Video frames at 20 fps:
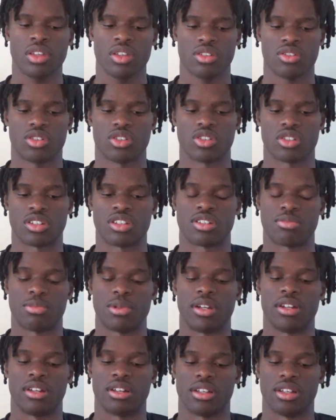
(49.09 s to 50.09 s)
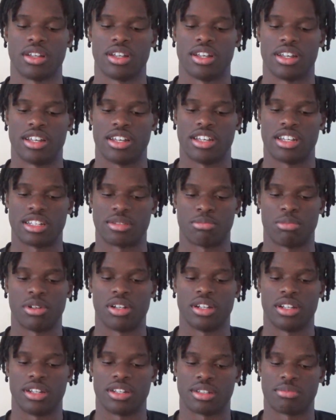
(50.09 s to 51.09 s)
So it's been
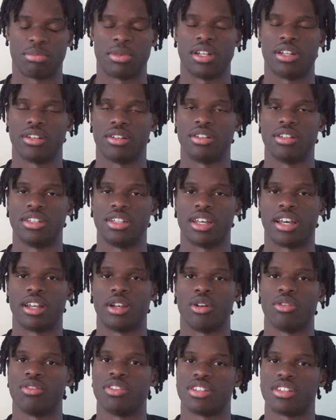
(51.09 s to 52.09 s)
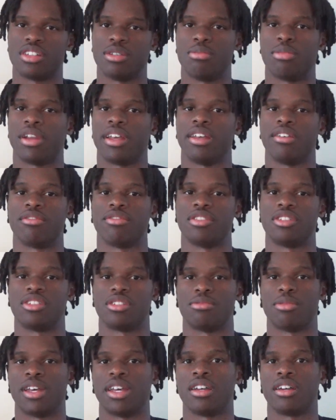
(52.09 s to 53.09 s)
a good year, and obviously playing for
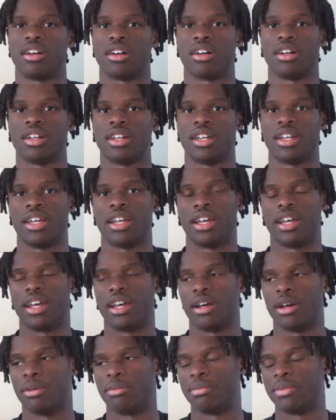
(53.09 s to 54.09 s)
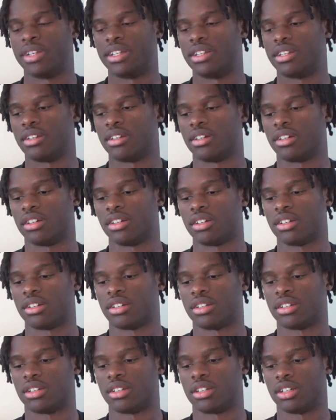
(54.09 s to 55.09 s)
Jamaica in
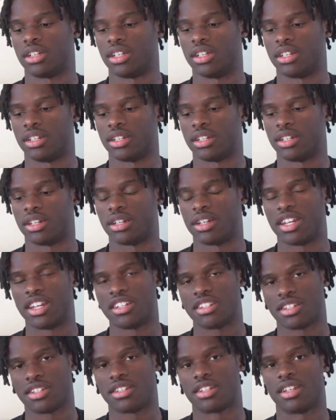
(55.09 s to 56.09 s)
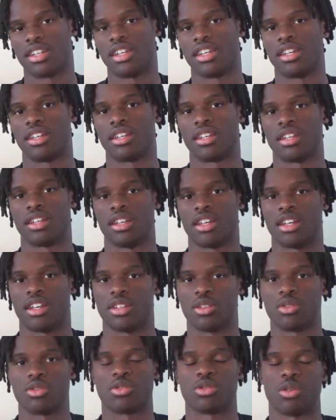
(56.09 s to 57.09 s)
the Nations League
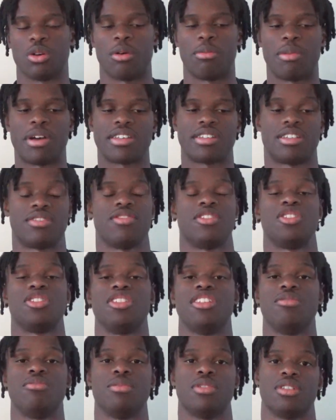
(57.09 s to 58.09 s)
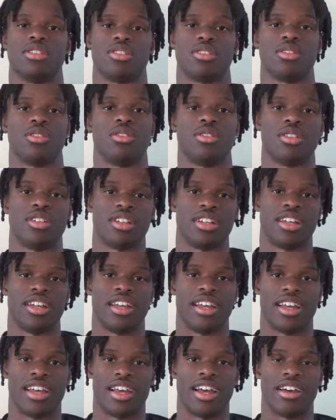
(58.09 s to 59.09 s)
is also a massive achievement. So
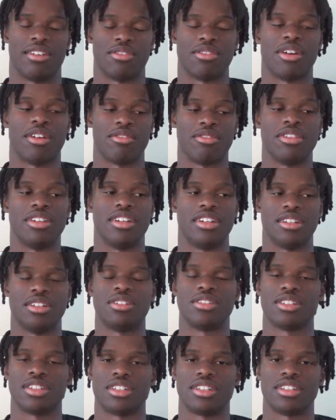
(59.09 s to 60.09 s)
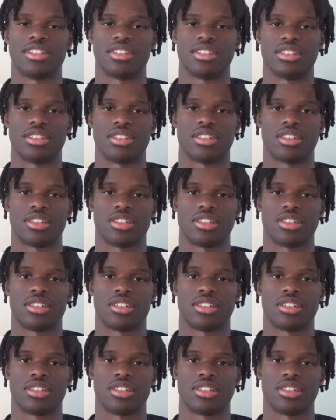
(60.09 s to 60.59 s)
I've really enjoyed this year.